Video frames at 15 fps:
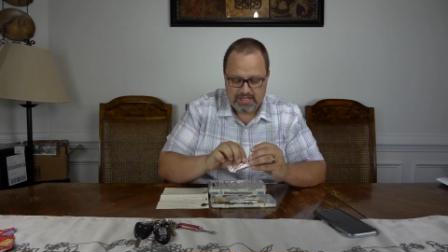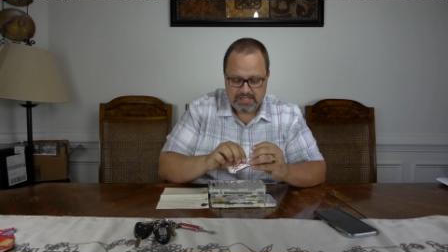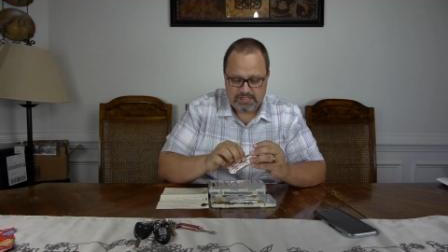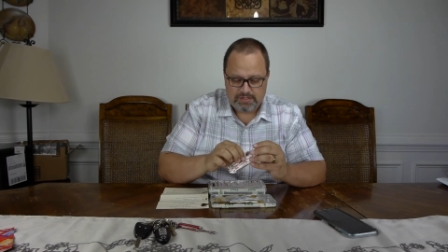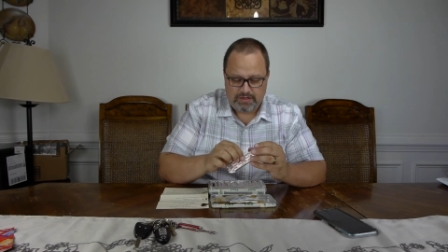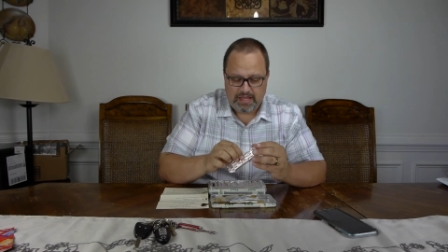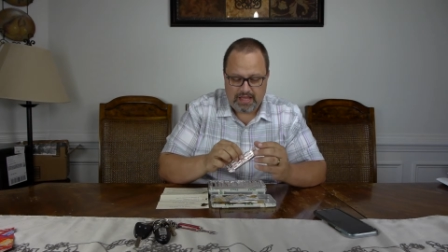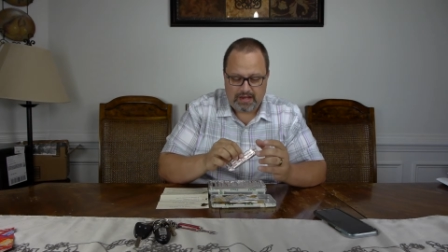
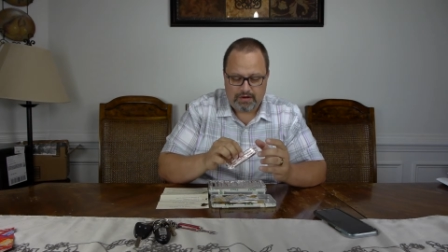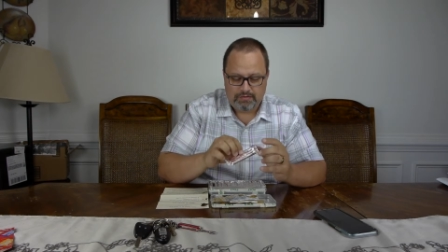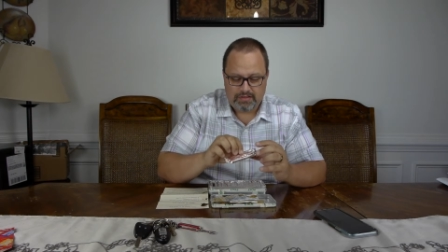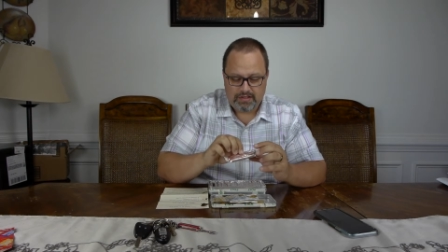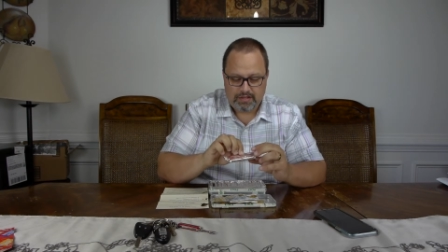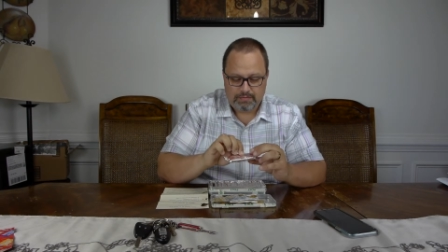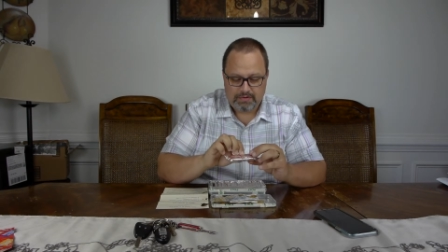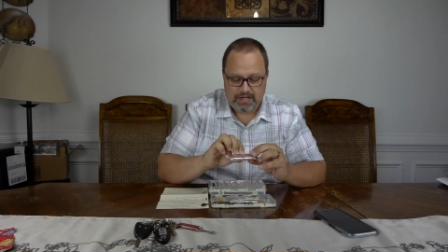So yeah, I don't
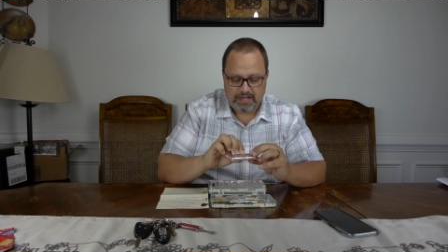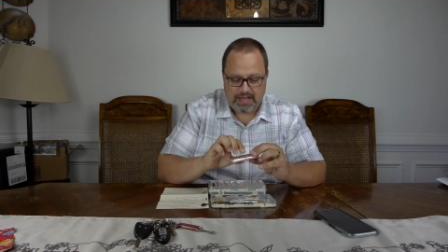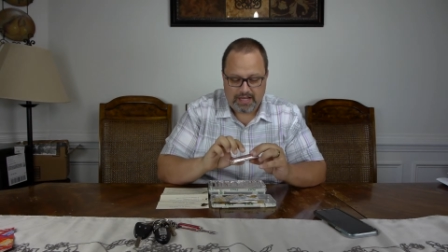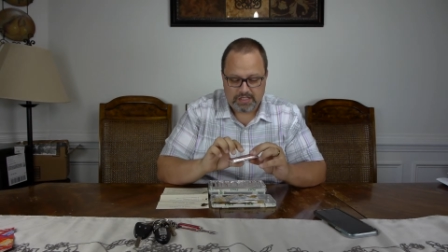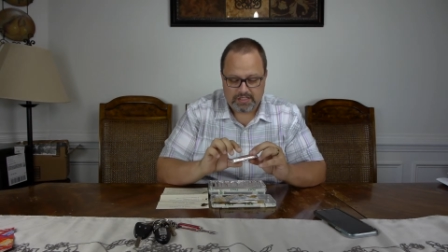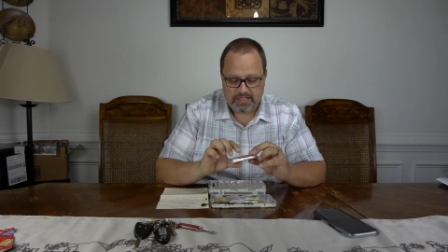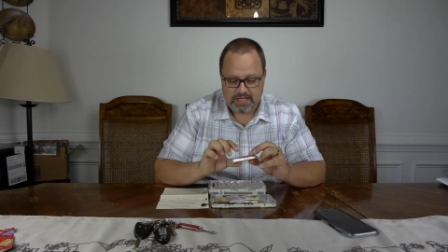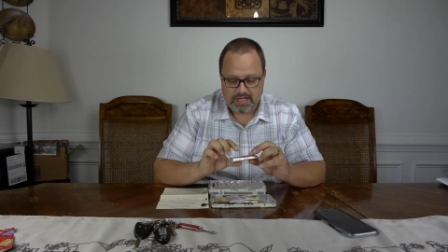think I'm gonna
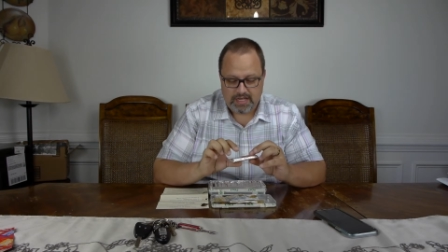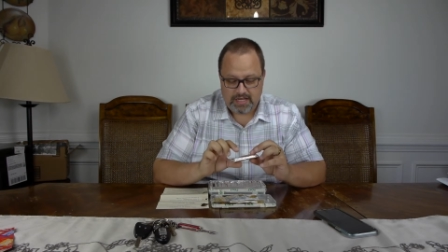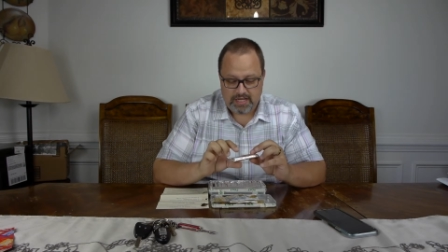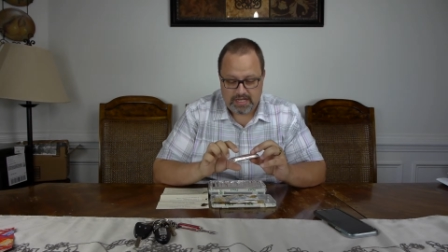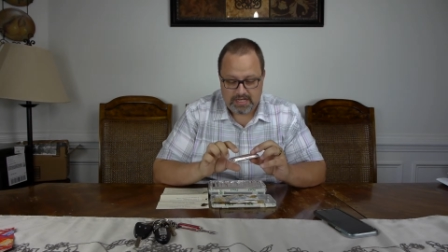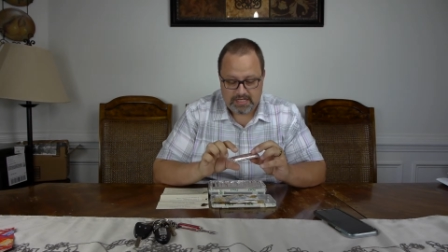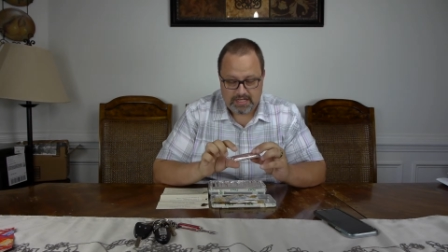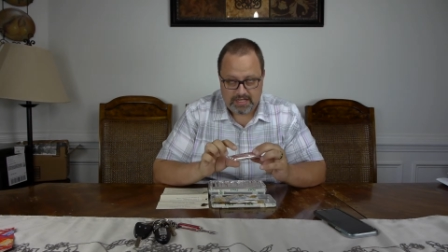actually
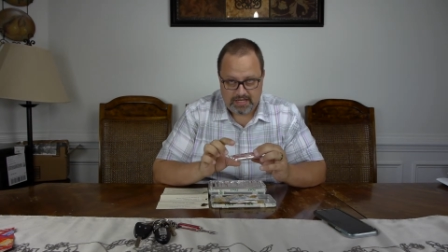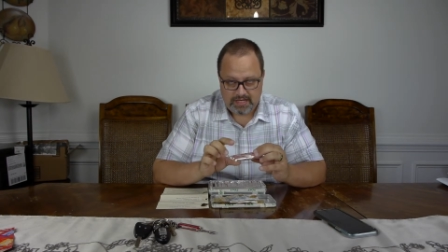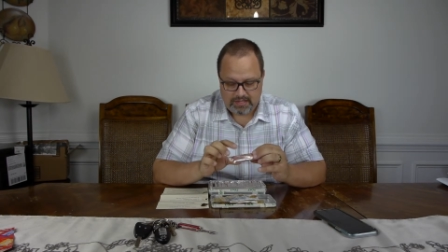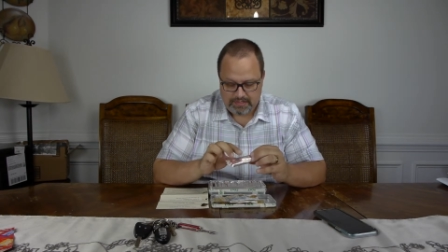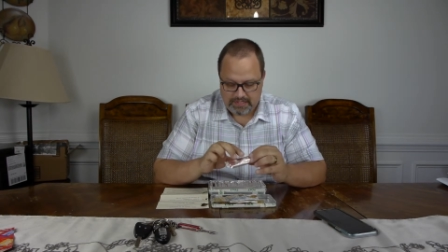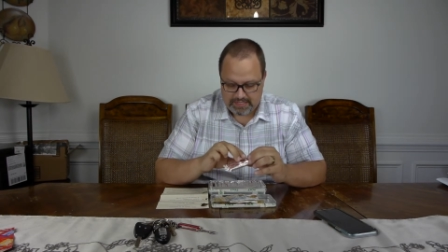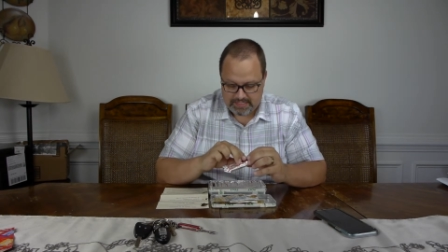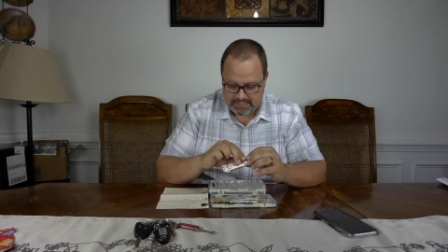eat any
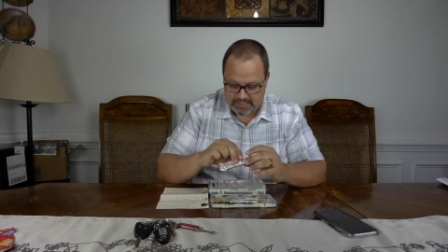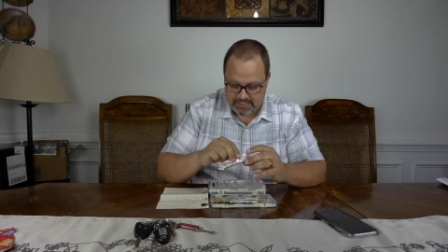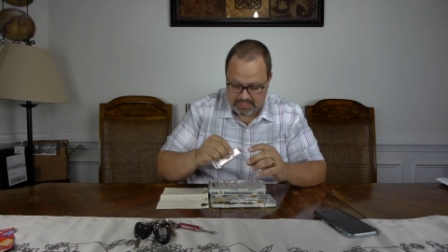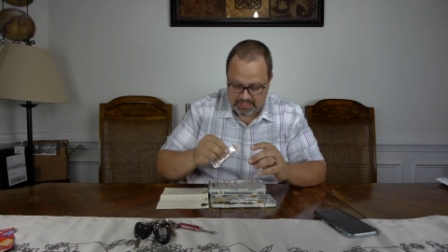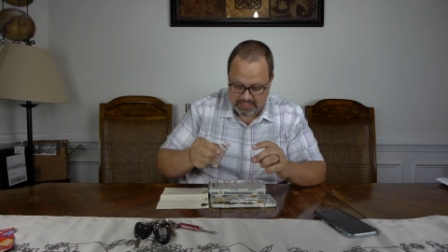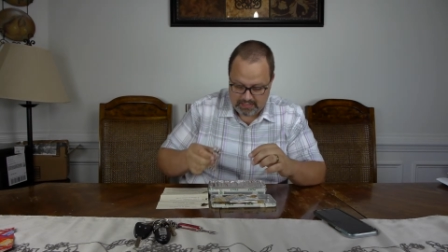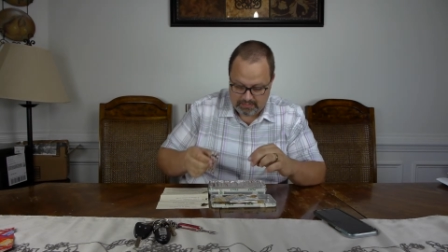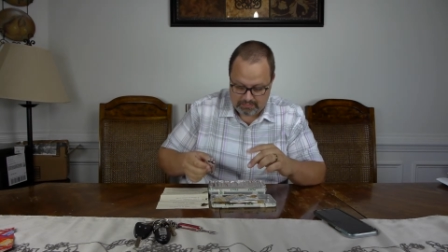of this,
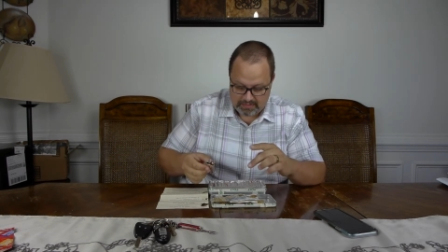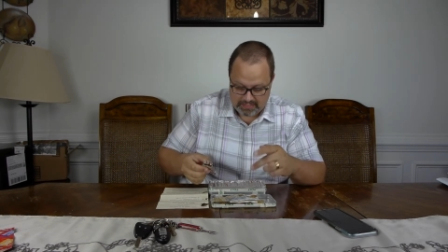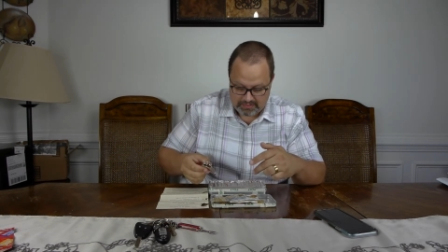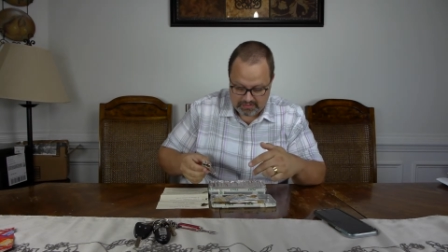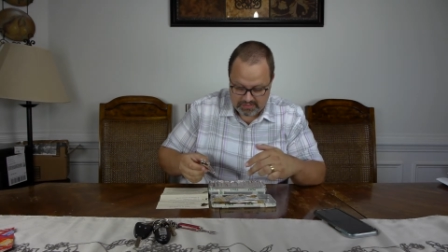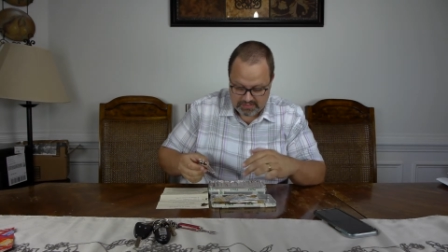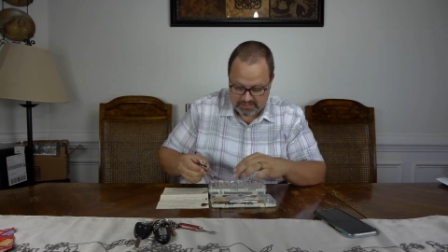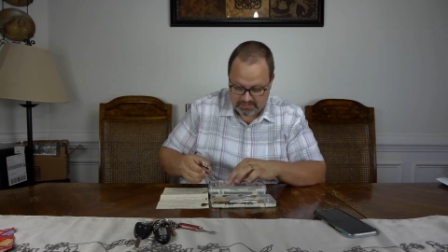but
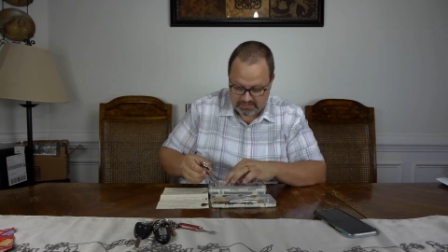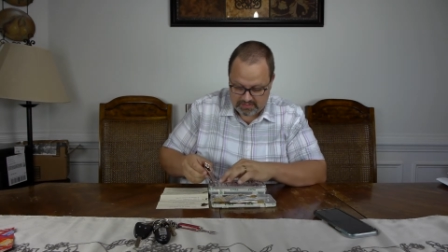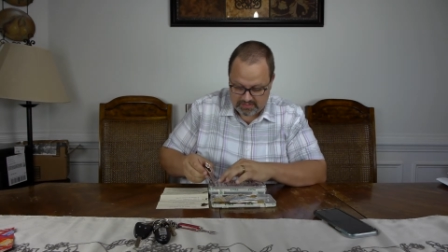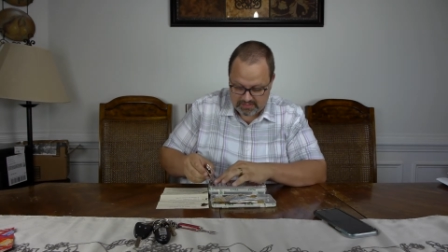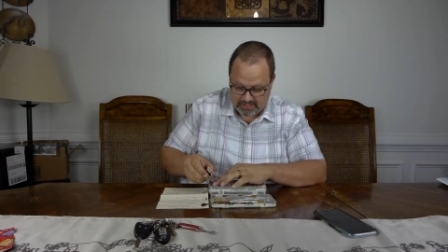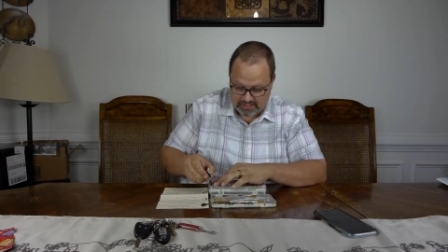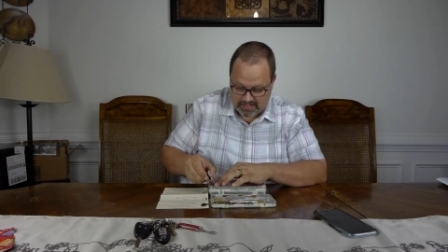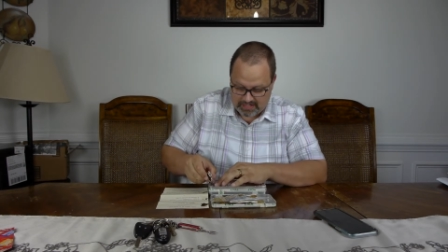there's still,
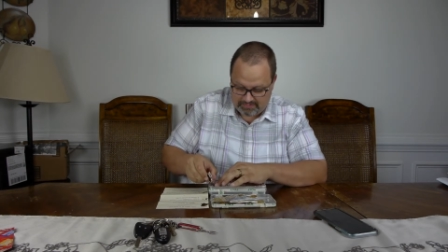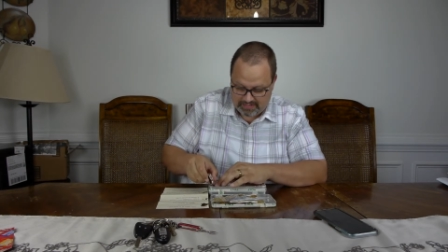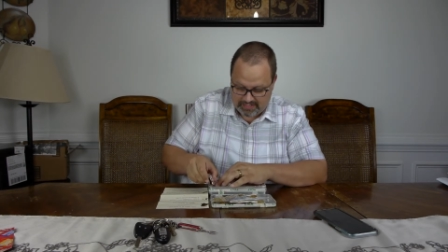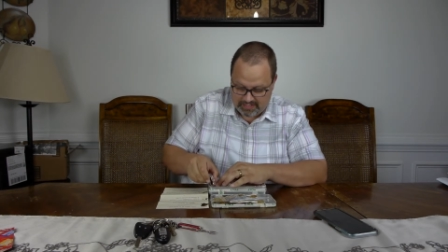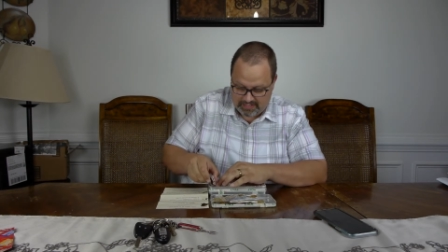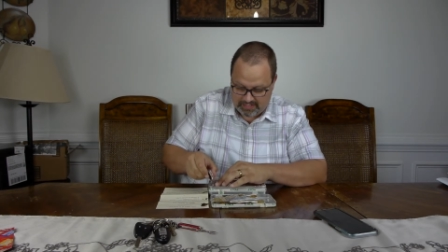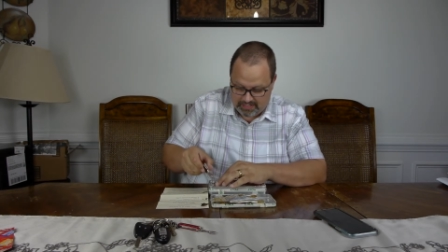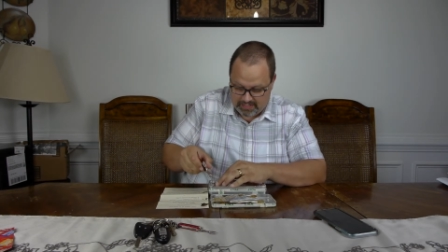there's a lot of it
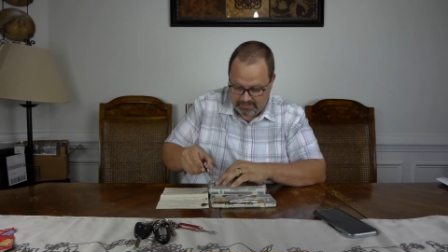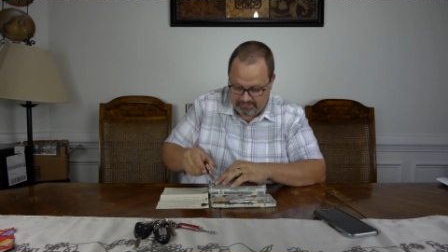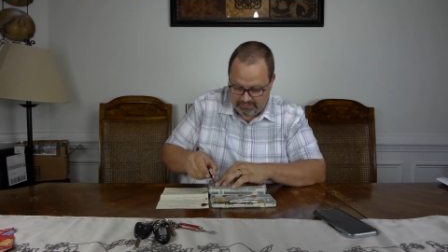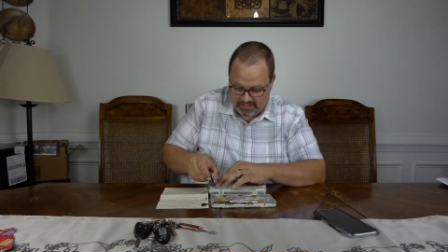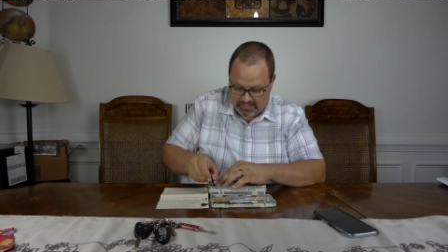in here.